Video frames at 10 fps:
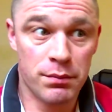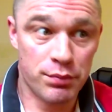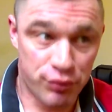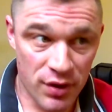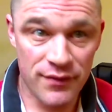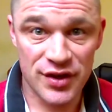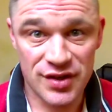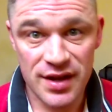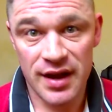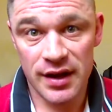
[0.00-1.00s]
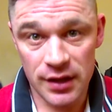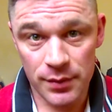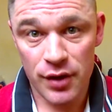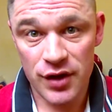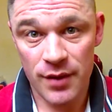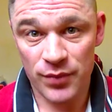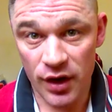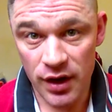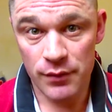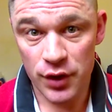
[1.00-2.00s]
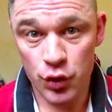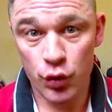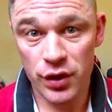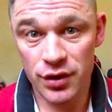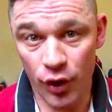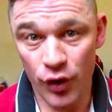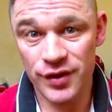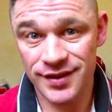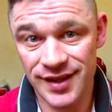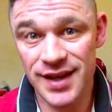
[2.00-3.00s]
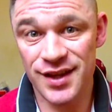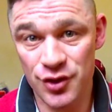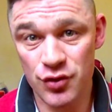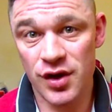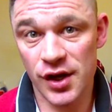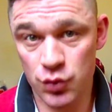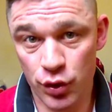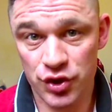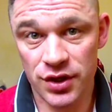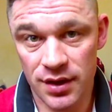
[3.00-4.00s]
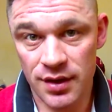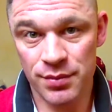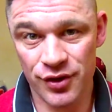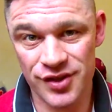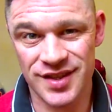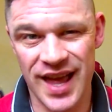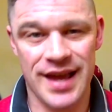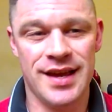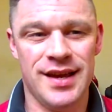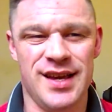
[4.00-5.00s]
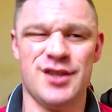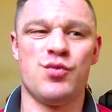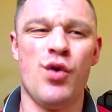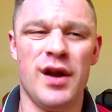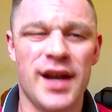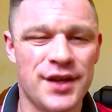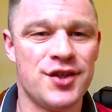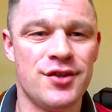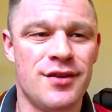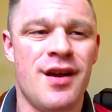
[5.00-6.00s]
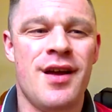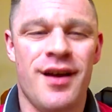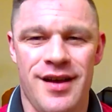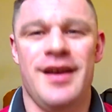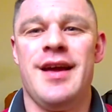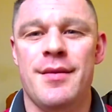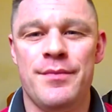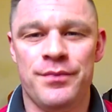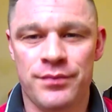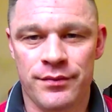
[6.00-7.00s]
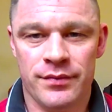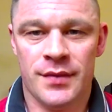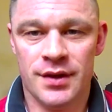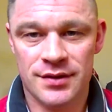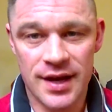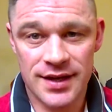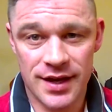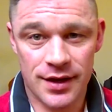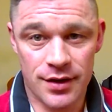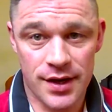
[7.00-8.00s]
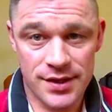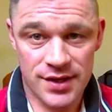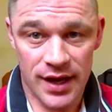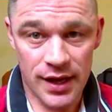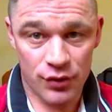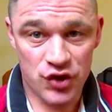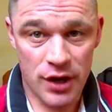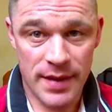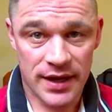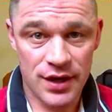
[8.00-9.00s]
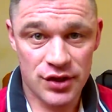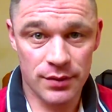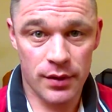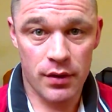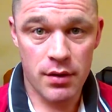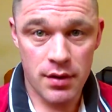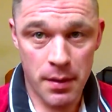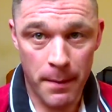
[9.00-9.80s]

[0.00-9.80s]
previously and then upload it. I am recording on the day that you guys watch it, because that is what a legend I am. Take care guys, and I'll see you back here tomorrow.